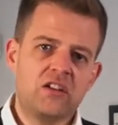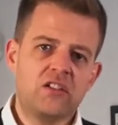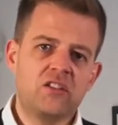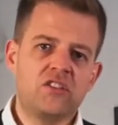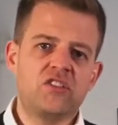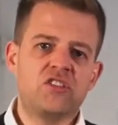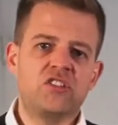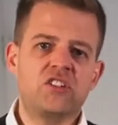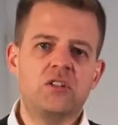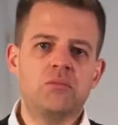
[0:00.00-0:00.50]

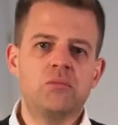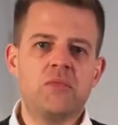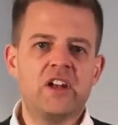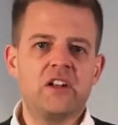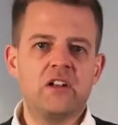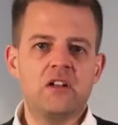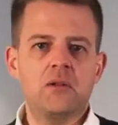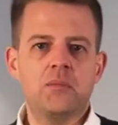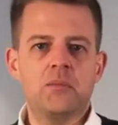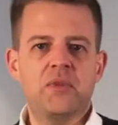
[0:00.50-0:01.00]
sheet
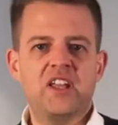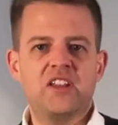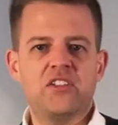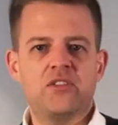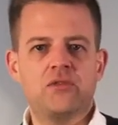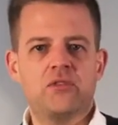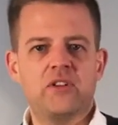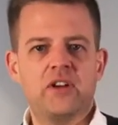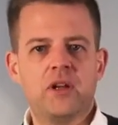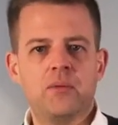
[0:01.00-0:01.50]
metal base
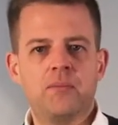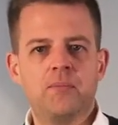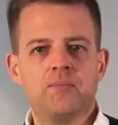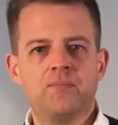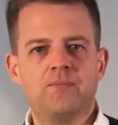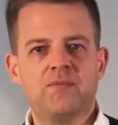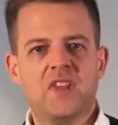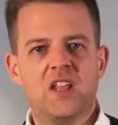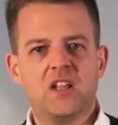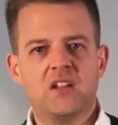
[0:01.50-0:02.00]
frame.
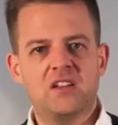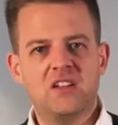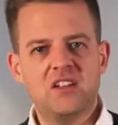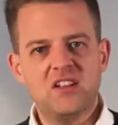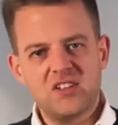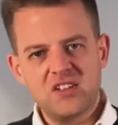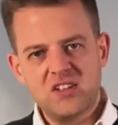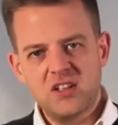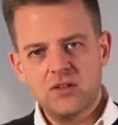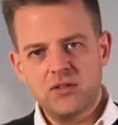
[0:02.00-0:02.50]

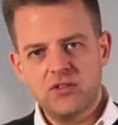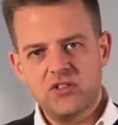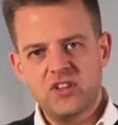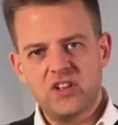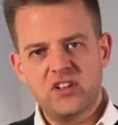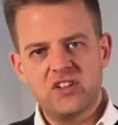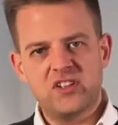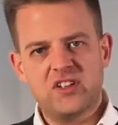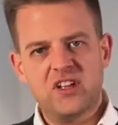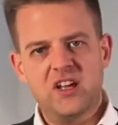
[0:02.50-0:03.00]
This gives
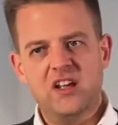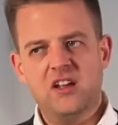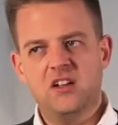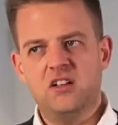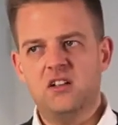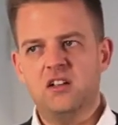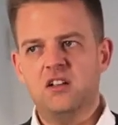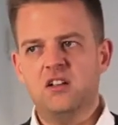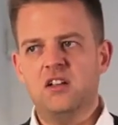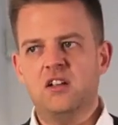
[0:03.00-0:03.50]
this
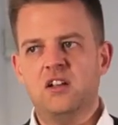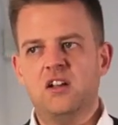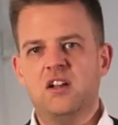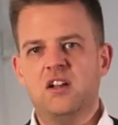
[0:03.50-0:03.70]
scale